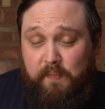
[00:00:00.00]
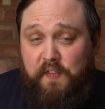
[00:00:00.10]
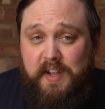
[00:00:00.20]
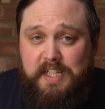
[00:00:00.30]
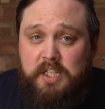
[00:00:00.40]

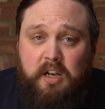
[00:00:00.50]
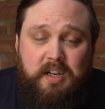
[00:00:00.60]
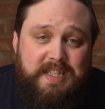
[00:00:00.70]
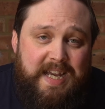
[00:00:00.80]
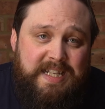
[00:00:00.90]
fairly
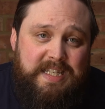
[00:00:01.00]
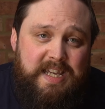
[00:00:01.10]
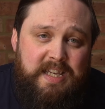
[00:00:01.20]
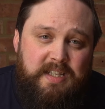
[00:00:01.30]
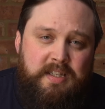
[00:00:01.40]
tight as it
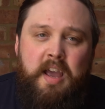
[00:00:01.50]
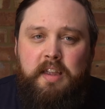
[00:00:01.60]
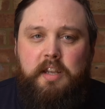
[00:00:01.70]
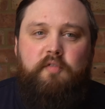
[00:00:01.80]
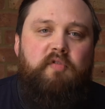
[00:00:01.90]
is,
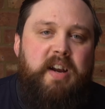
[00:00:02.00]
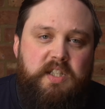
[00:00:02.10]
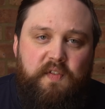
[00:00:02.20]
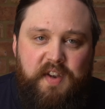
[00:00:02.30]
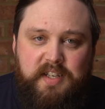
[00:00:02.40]
then a
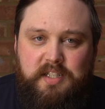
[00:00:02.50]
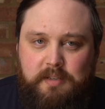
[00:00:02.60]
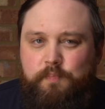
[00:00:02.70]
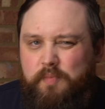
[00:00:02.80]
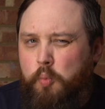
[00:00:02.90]
rash vest